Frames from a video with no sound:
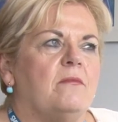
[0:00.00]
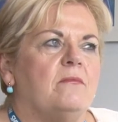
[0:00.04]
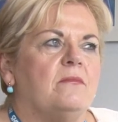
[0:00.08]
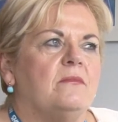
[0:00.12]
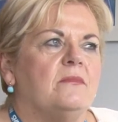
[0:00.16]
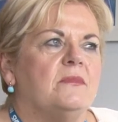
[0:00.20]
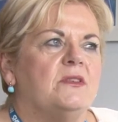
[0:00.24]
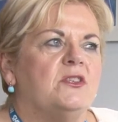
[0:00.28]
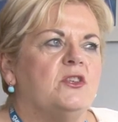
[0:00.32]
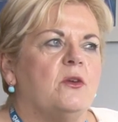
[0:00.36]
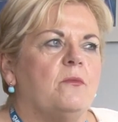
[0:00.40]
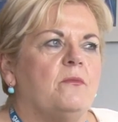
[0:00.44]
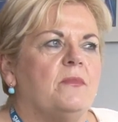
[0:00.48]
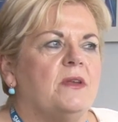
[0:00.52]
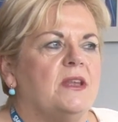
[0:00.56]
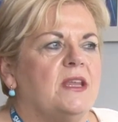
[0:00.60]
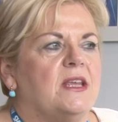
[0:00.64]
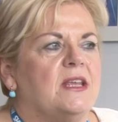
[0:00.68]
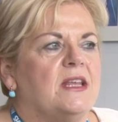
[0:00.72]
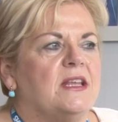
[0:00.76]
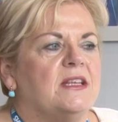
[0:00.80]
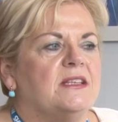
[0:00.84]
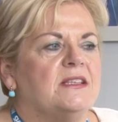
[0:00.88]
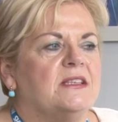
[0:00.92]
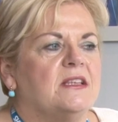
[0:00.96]

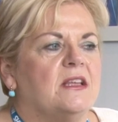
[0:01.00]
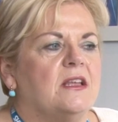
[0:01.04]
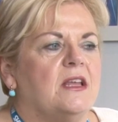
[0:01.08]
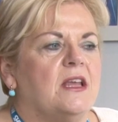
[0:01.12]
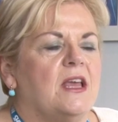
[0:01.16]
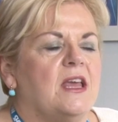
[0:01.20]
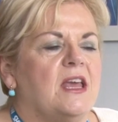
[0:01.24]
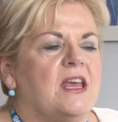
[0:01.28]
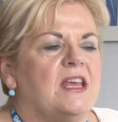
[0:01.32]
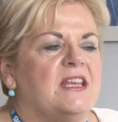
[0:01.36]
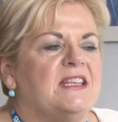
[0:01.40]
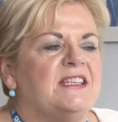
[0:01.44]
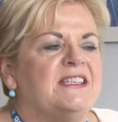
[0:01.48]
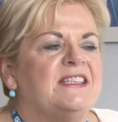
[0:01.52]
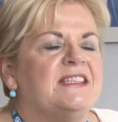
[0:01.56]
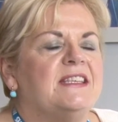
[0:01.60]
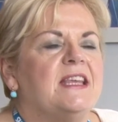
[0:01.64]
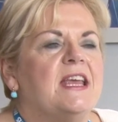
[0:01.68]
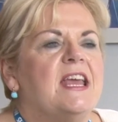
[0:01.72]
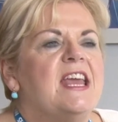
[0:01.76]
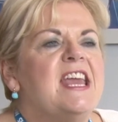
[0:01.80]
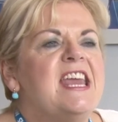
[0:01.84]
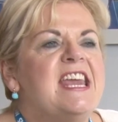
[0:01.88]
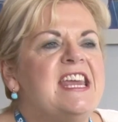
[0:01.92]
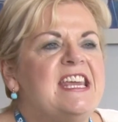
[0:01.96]
somebody is
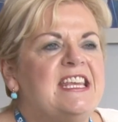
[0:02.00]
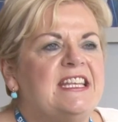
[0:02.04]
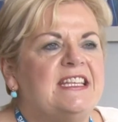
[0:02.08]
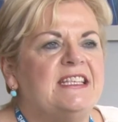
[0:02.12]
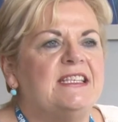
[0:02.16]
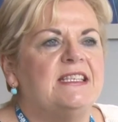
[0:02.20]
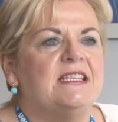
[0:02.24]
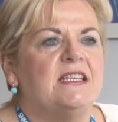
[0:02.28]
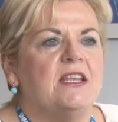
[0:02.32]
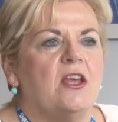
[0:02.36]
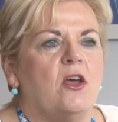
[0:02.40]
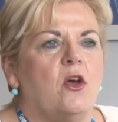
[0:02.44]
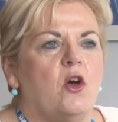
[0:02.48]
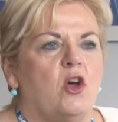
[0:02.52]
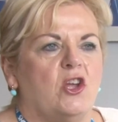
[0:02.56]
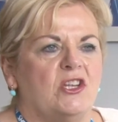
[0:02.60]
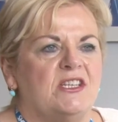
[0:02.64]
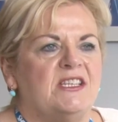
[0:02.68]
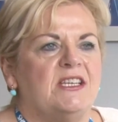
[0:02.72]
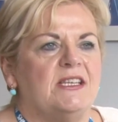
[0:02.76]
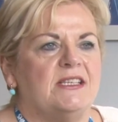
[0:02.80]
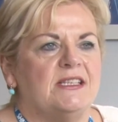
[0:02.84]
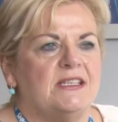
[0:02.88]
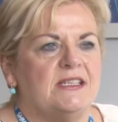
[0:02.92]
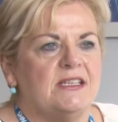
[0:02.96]

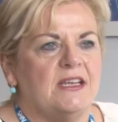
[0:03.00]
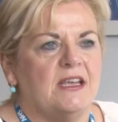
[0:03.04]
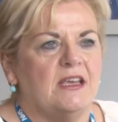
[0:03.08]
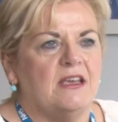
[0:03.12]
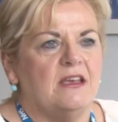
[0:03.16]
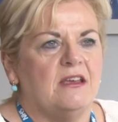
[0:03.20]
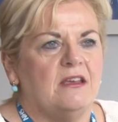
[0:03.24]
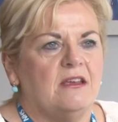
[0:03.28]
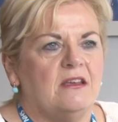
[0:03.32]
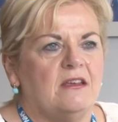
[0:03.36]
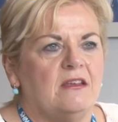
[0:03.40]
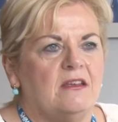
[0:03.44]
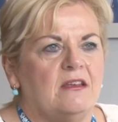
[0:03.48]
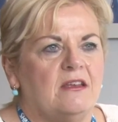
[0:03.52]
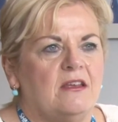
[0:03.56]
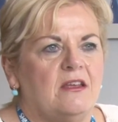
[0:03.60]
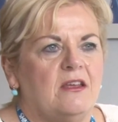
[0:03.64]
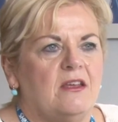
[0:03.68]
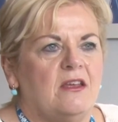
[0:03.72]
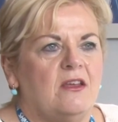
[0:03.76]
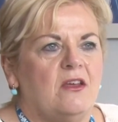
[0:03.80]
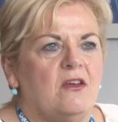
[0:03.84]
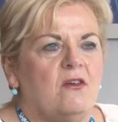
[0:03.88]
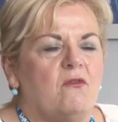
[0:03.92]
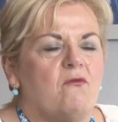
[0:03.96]
autistic,
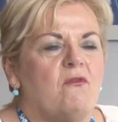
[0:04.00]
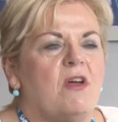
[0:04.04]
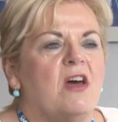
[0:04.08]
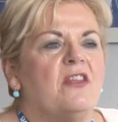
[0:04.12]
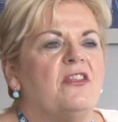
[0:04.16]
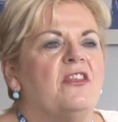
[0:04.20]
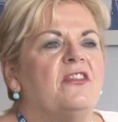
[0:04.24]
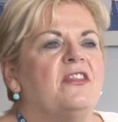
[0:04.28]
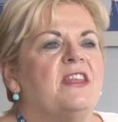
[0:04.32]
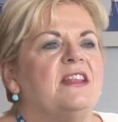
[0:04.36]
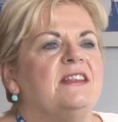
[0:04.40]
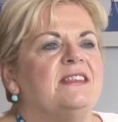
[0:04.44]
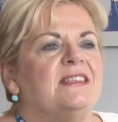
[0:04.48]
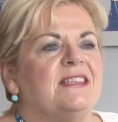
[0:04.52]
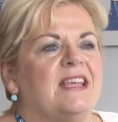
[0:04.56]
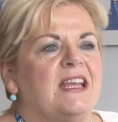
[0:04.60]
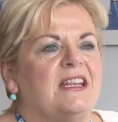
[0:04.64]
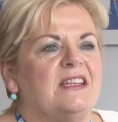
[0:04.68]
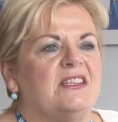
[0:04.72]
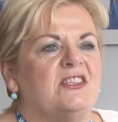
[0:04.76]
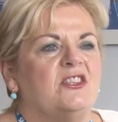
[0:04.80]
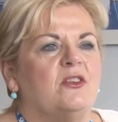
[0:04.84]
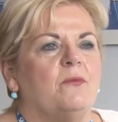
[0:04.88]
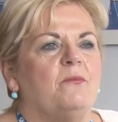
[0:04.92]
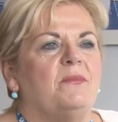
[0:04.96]
rather than
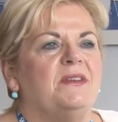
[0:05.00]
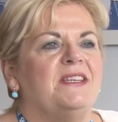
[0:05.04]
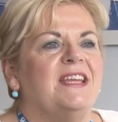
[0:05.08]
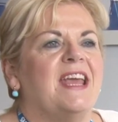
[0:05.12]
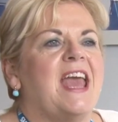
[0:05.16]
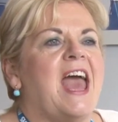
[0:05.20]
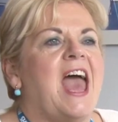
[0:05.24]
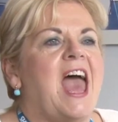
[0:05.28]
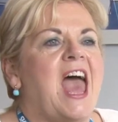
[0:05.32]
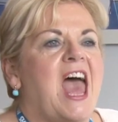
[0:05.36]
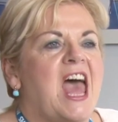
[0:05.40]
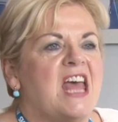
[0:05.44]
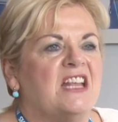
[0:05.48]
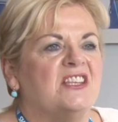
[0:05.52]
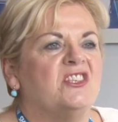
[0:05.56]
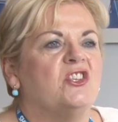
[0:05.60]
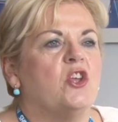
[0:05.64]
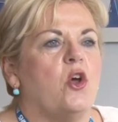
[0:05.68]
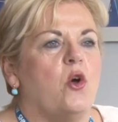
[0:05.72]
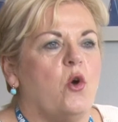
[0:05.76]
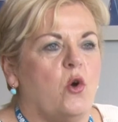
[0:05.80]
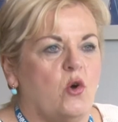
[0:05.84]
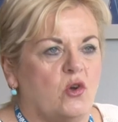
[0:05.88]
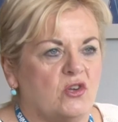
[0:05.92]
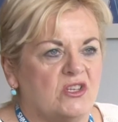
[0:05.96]
saying somebody has
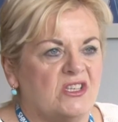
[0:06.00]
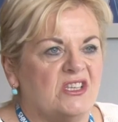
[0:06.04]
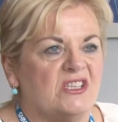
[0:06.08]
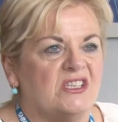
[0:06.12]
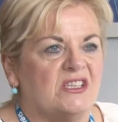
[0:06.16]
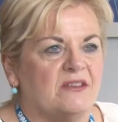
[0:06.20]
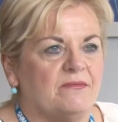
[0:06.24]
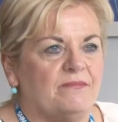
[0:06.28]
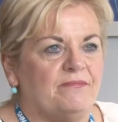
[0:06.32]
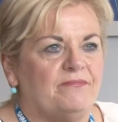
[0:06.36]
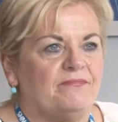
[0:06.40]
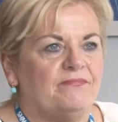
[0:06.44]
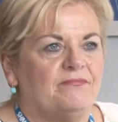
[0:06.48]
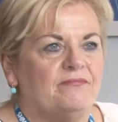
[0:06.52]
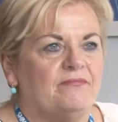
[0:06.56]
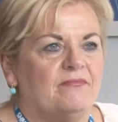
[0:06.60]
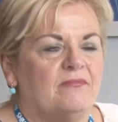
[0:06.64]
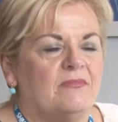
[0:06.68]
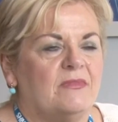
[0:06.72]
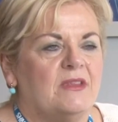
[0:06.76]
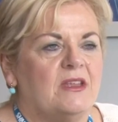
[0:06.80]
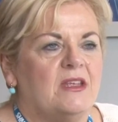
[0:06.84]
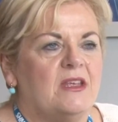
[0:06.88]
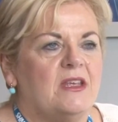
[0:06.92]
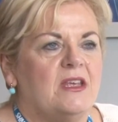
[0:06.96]
autism.
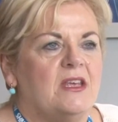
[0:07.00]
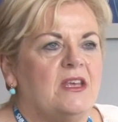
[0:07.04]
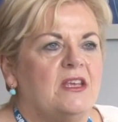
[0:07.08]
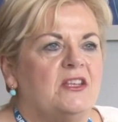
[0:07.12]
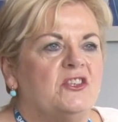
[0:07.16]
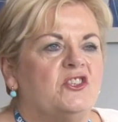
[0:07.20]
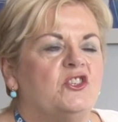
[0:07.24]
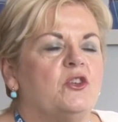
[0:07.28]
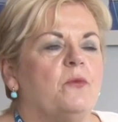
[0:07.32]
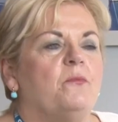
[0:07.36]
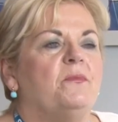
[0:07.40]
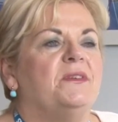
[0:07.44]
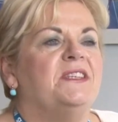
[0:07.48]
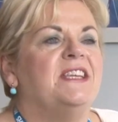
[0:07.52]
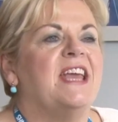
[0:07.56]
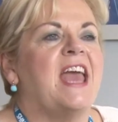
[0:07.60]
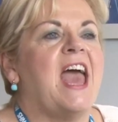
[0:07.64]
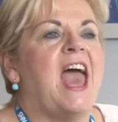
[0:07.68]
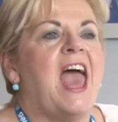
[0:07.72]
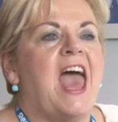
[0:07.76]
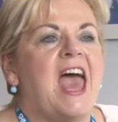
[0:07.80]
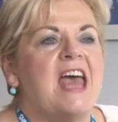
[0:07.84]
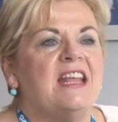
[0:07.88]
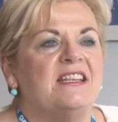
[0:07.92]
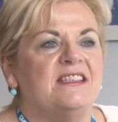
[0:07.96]
Somebody
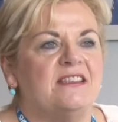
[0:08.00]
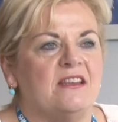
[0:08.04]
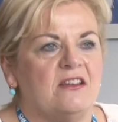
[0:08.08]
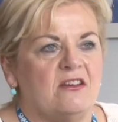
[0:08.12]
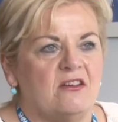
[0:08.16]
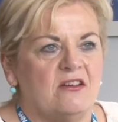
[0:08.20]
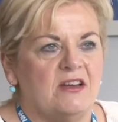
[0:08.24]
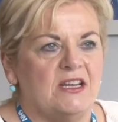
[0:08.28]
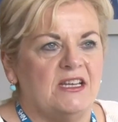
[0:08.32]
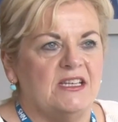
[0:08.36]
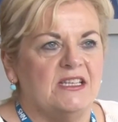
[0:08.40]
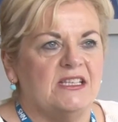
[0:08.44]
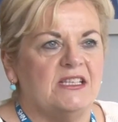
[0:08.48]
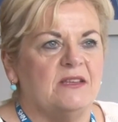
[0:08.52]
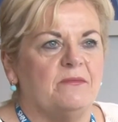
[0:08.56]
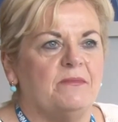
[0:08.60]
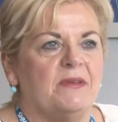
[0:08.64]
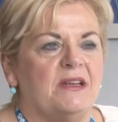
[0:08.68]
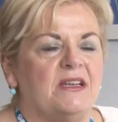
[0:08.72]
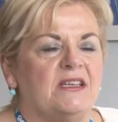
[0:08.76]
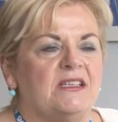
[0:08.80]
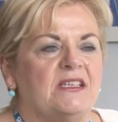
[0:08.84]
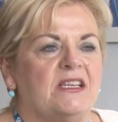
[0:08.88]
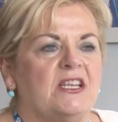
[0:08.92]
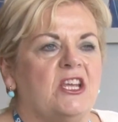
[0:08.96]
has a learning
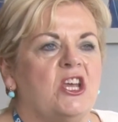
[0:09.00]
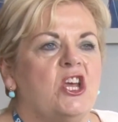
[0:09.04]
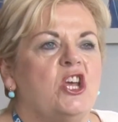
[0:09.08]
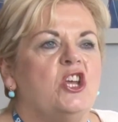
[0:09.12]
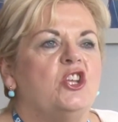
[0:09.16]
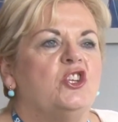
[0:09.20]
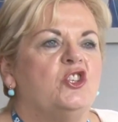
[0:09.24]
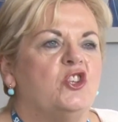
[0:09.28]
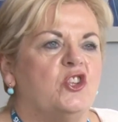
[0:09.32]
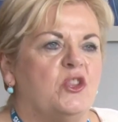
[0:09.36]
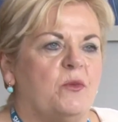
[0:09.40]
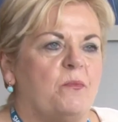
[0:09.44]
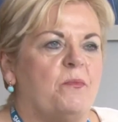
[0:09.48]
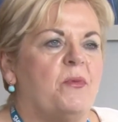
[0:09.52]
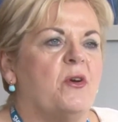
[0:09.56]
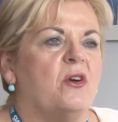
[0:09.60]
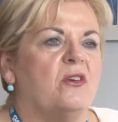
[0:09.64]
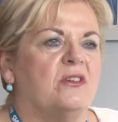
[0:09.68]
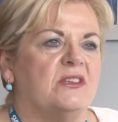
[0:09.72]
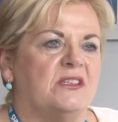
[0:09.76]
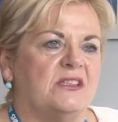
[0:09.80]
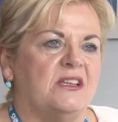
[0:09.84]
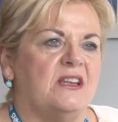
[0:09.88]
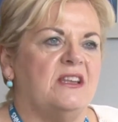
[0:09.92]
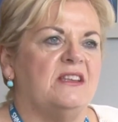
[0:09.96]
disability, so the
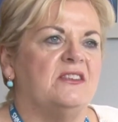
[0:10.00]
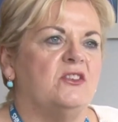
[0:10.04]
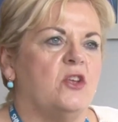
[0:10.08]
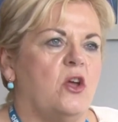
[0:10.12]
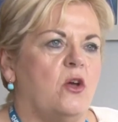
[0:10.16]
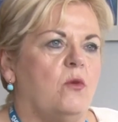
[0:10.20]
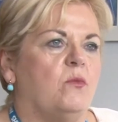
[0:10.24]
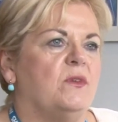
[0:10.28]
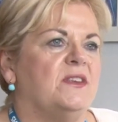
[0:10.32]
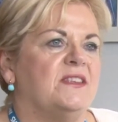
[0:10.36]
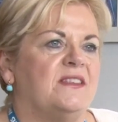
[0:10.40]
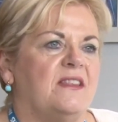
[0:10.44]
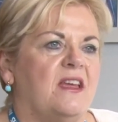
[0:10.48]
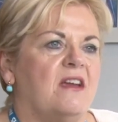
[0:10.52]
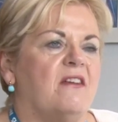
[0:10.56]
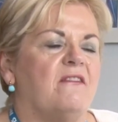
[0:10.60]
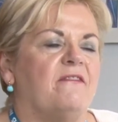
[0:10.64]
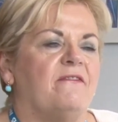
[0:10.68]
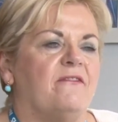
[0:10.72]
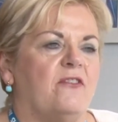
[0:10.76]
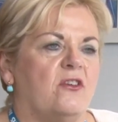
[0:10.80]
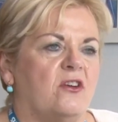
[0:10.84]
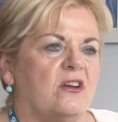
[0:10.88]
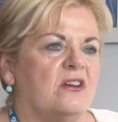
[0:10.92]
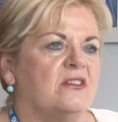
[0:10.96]
person is always there
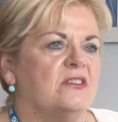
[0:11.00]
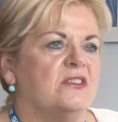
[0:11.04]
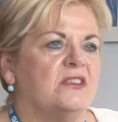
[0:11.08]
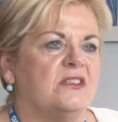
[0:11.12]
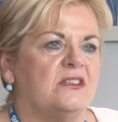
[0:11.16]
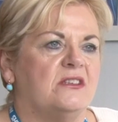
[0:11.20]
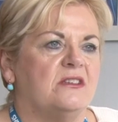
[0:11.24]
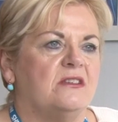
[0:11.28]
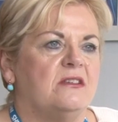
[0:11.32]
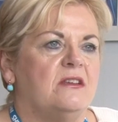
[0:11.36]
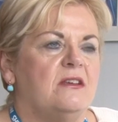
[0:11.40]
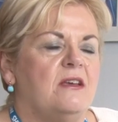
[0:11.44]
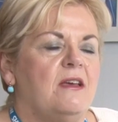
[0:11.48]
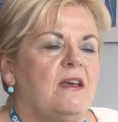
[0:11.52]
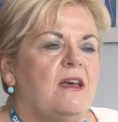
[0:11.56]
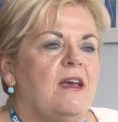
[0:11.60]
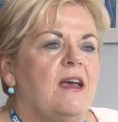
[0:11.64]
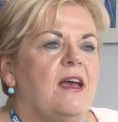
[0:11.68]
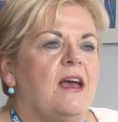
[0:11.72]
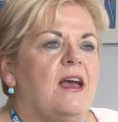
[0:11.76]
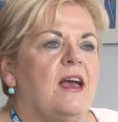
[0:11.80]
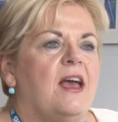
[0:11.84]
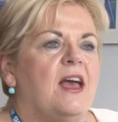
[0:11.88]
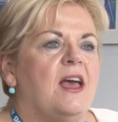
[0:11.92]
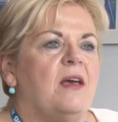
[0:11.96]
first,
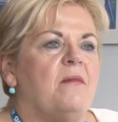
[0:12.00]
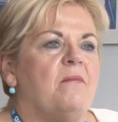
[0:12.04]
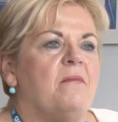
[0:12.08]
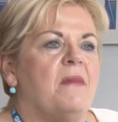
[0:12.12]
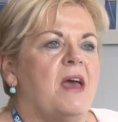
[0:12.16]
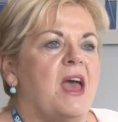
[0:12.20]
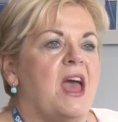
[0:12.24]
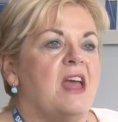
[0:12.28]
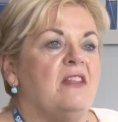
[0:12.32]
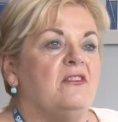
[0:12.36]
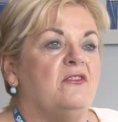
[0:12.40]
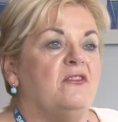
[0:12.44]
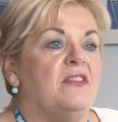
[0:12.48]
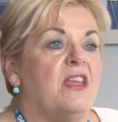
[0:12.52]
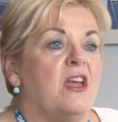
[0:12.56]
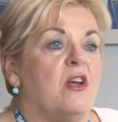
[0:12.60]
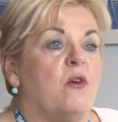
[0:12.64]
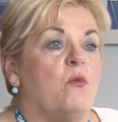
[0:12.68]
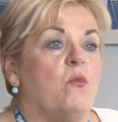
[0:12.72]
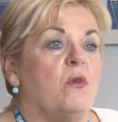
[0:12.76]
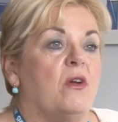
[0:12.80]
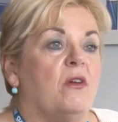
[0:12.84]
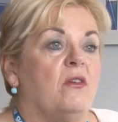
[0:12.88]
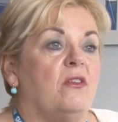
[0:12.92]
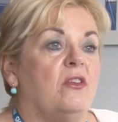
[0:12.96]
and
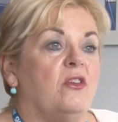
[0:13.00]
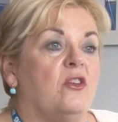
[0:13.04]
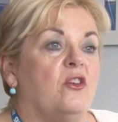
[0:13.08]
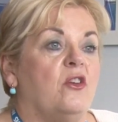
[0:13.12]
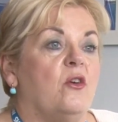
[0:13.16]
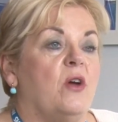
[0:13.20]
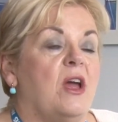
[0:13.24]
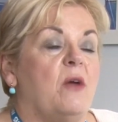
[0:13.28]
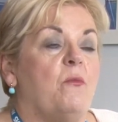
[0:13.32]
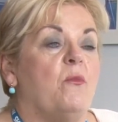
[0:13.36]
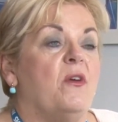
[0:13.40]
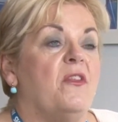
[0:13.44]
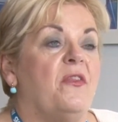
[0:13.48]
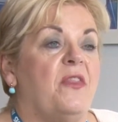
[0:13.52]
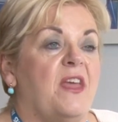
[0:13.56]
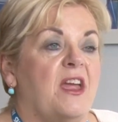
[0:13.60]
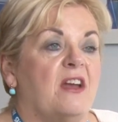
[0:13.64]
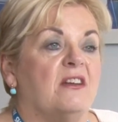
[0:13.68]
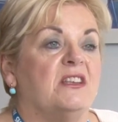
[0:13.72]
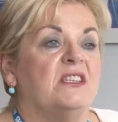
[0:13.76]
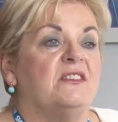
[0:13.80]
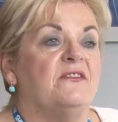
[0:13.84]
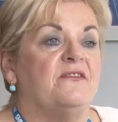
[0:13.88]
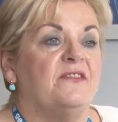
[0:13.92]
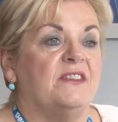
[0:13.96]
we're
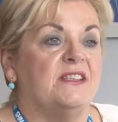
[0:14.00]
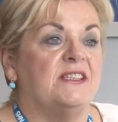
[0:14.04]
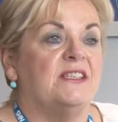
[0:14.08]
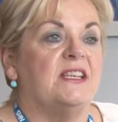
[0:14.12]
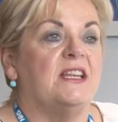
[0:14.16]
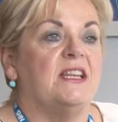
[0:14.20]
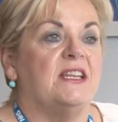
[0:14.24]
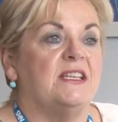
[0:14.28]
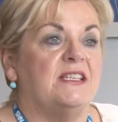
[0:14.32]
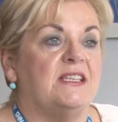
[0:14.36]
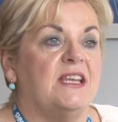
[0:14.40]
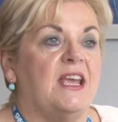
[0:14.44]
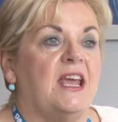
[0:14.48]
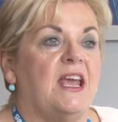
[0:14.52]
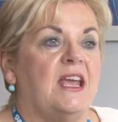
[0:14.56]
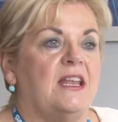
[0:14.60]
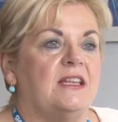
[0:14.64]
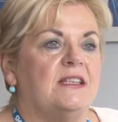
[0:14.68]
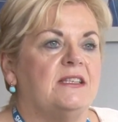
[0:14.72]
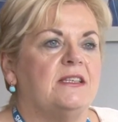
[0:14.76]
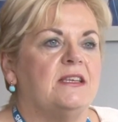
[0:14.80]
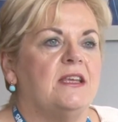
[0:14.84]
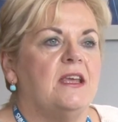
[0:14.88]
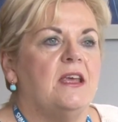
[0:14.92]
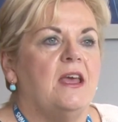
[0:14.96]
there to
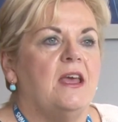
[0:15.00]
facilitate